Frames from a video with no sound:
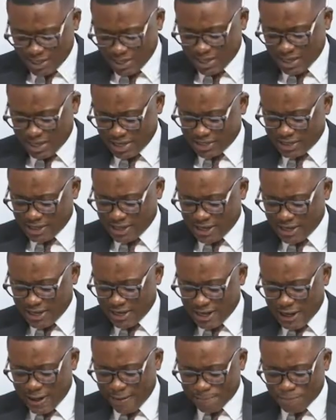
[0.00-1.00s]
Yes, and
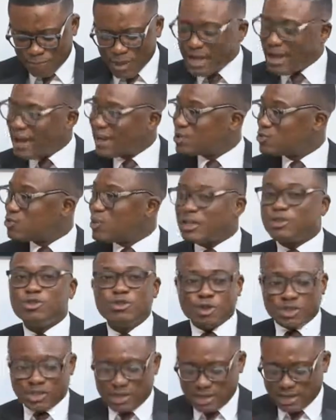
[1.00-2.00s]
it's worth
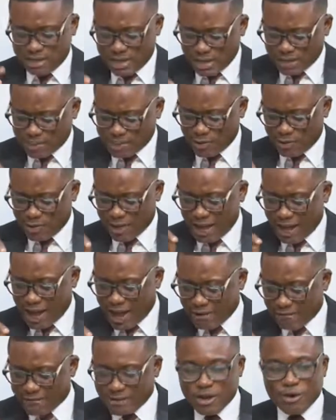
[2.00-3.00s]
noting that we
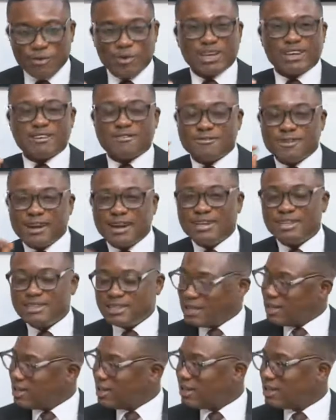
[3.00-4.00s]
can find
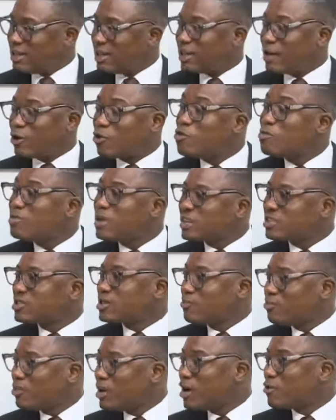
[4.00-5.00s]
the Kakum
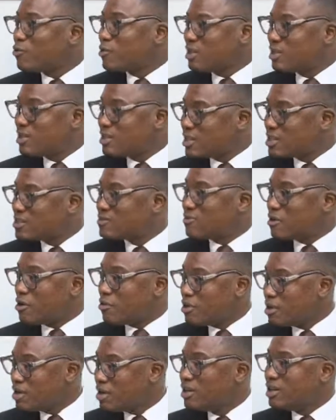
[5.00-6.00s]
National Park within this
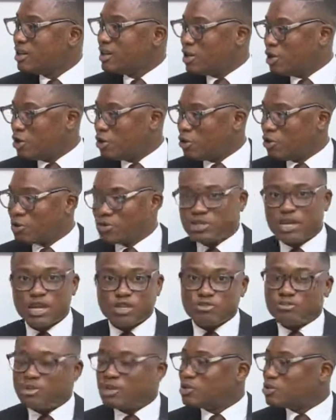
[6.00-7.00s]
very
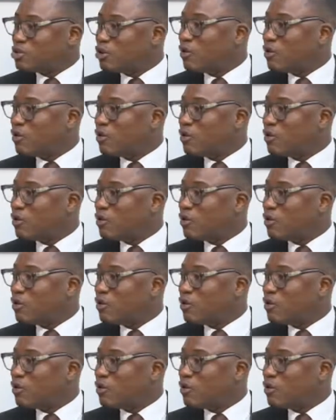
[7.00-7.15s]
settlement.